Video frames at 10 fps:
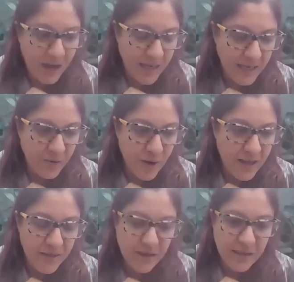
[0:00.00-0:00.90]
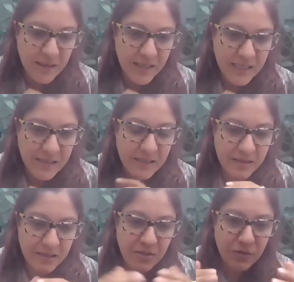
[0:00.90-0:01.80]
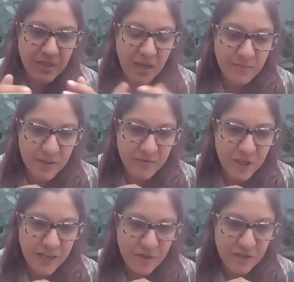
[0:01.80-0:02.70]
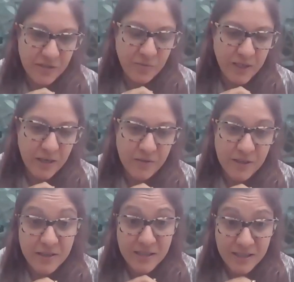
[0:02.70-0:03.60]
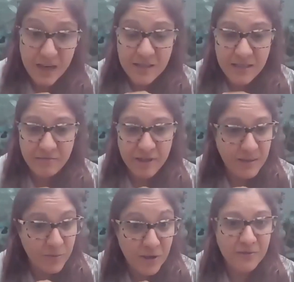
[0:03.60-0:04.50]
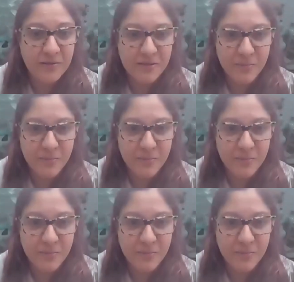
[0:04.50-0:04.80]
in a way that can lead to the types of changes we know that society really wants.